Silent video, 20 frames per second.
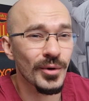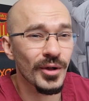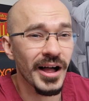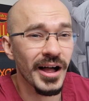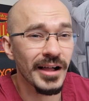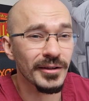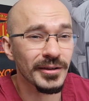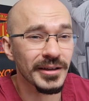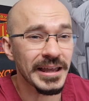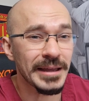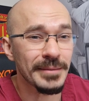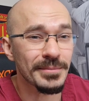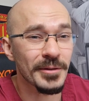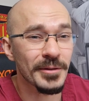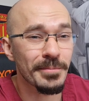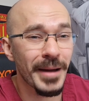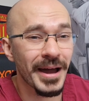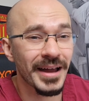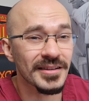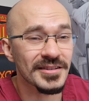will help keep
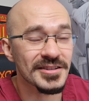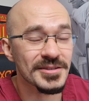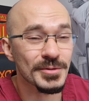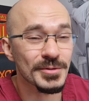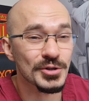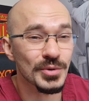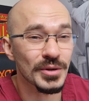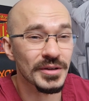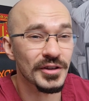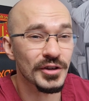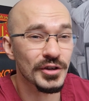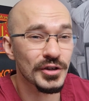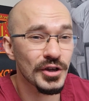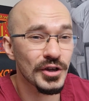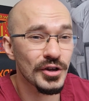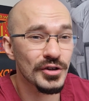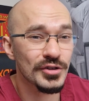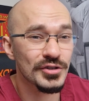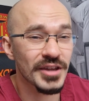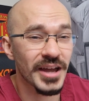the balance between the
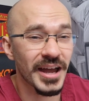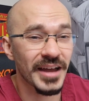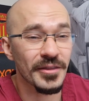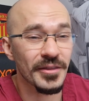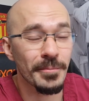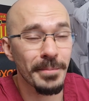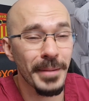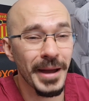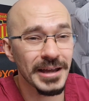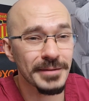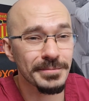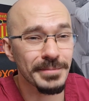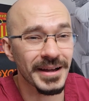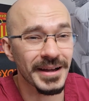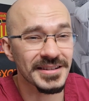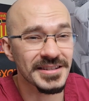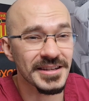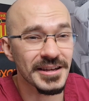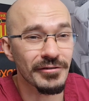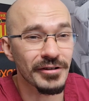good and the bad
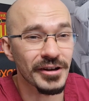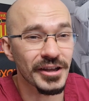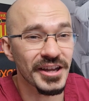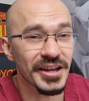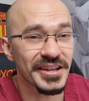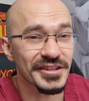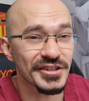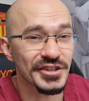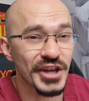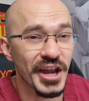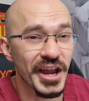bacteria in